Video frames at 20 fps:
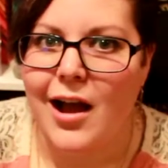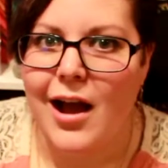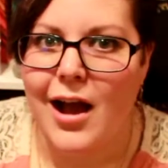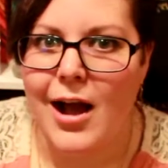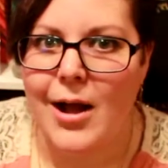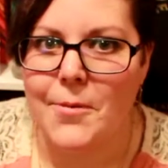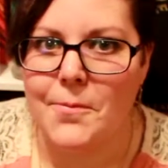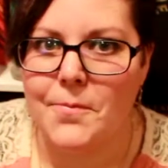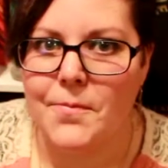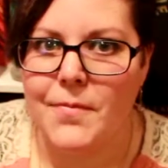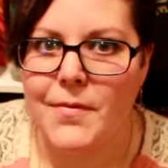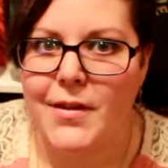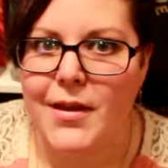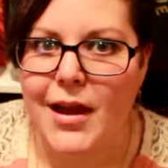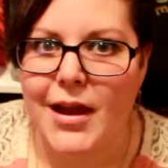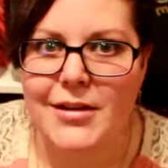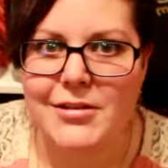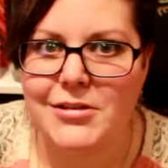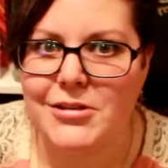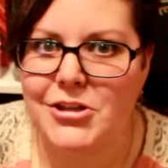Um,
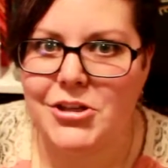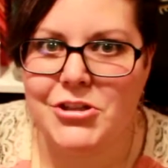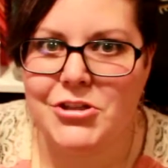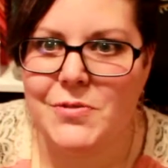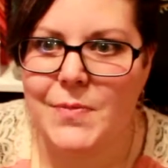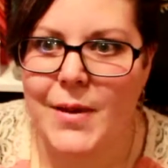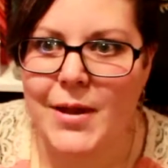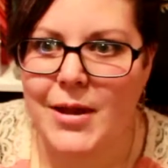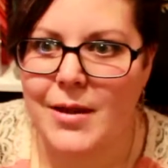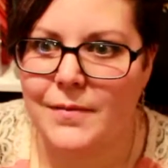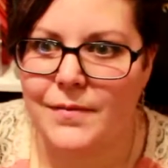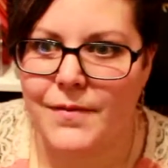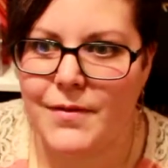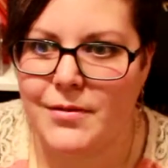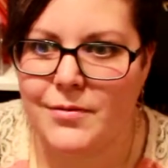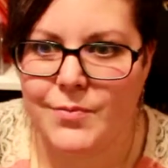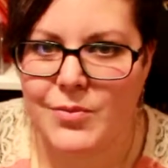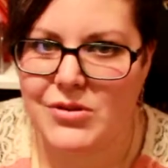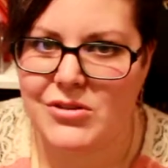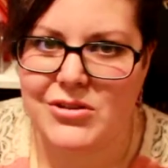I suggest you pick up
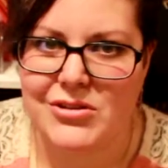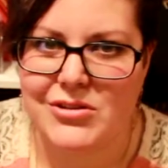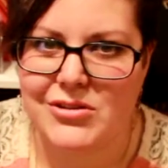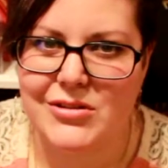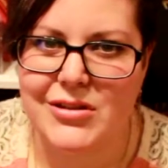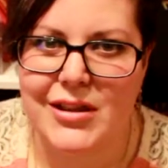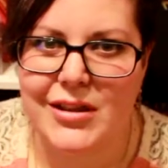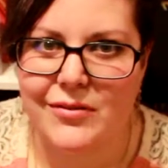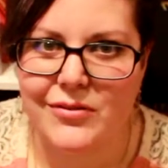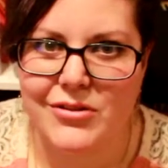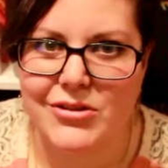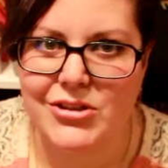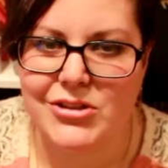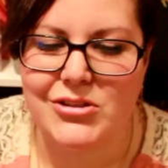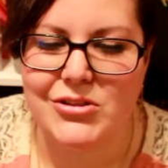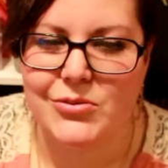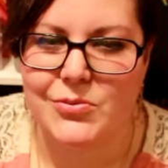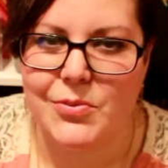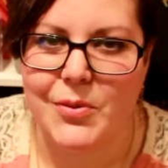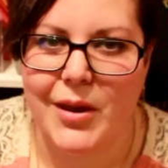Fifth Business even
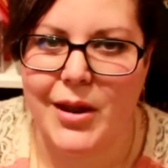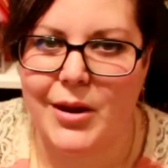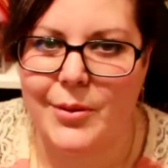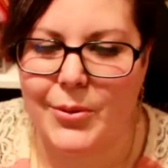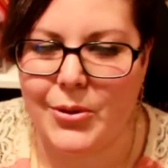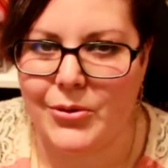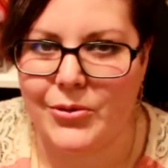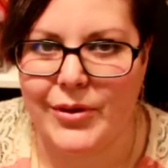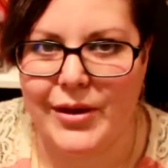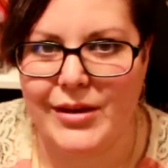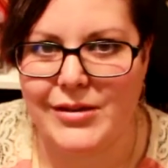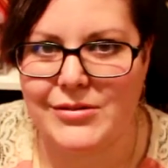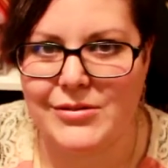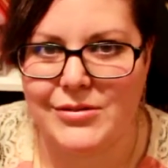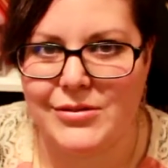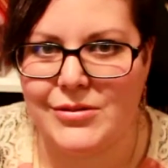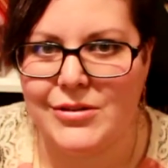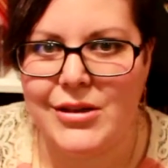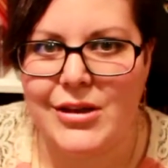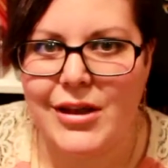just to read about
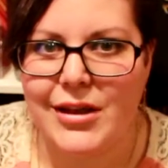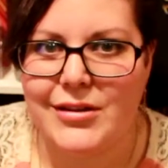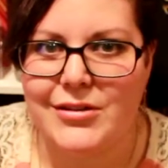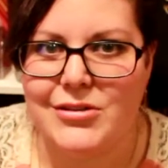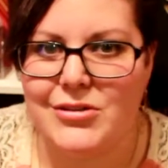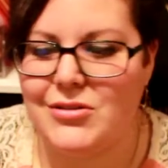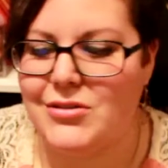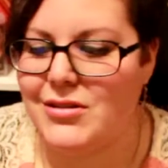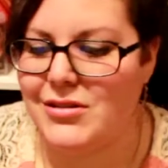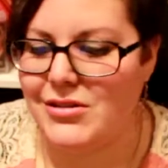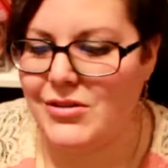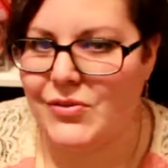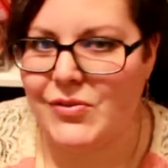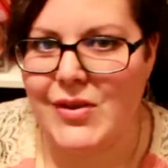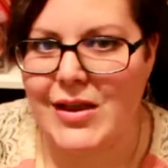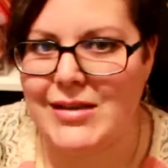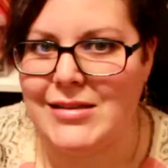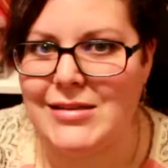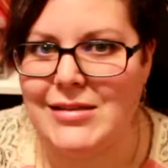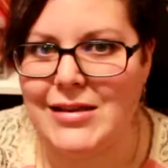Liesl. She's such a
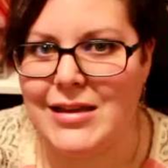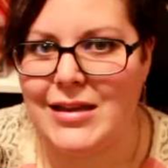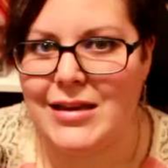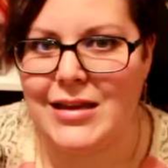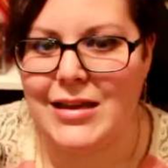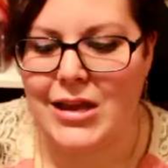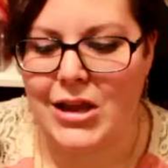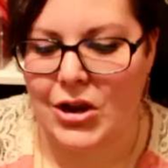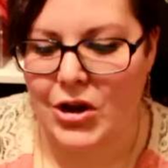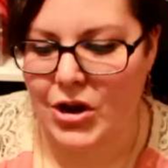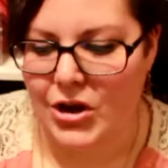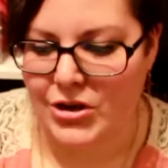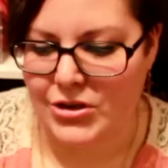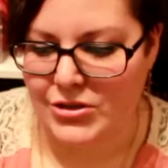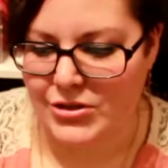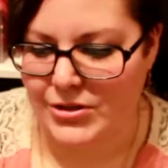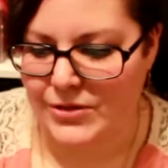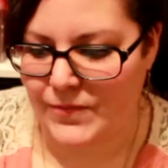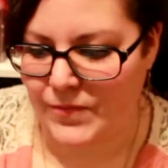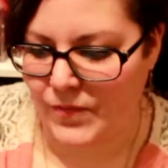fascinating
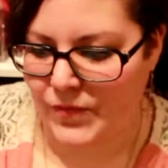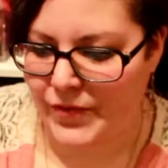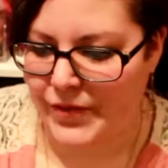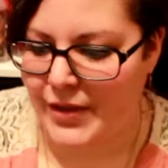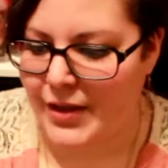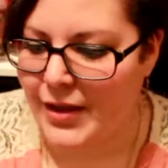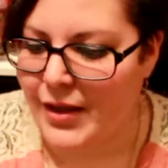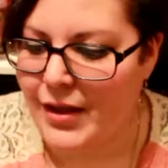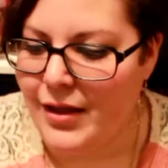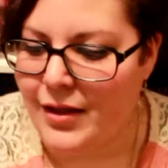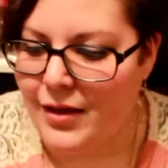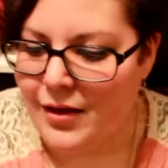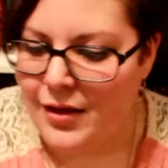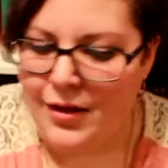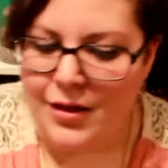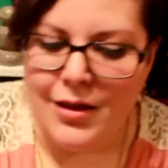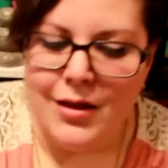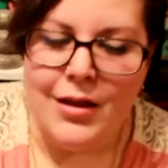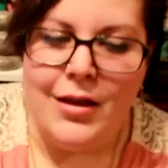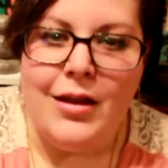character.
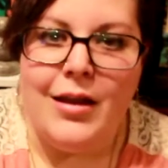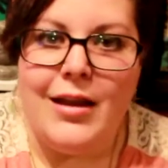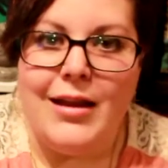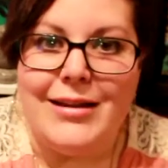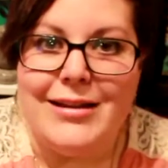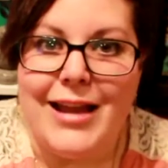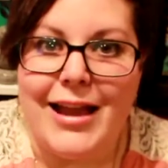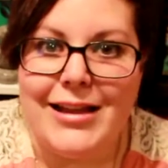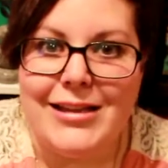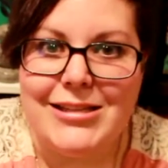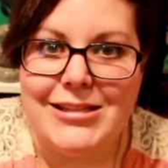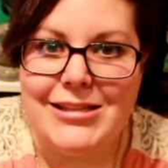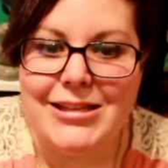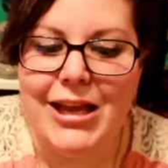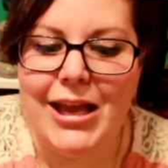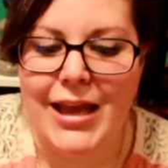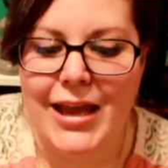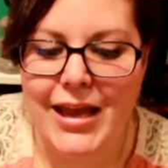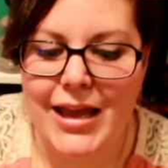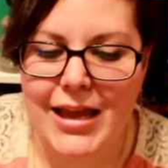Next
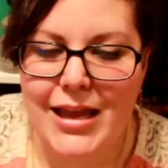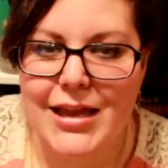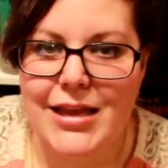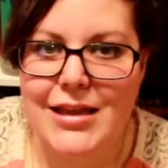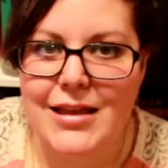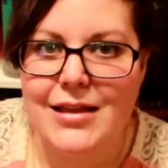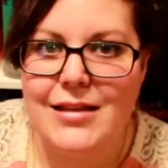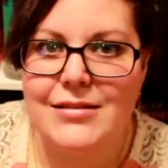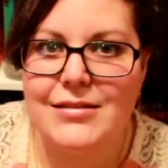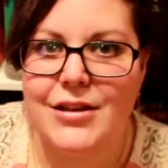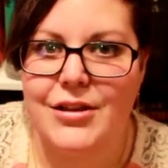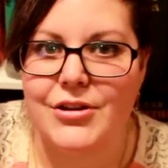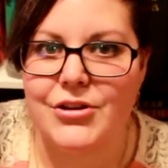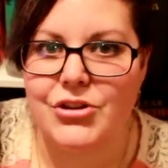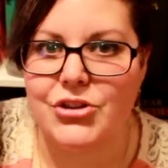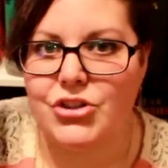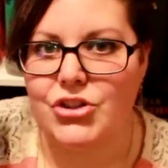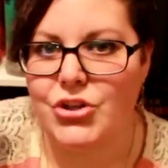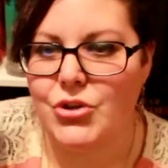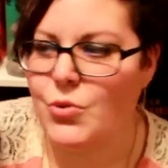is
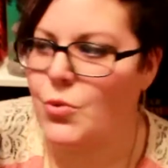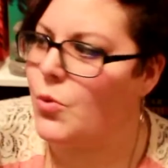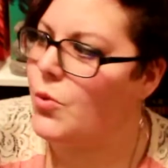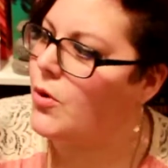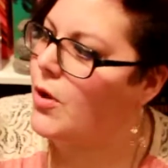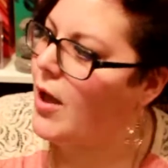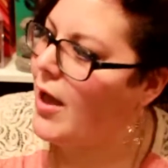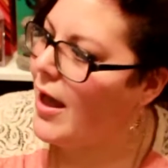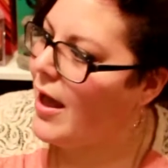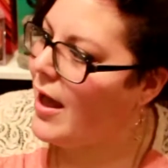Jude.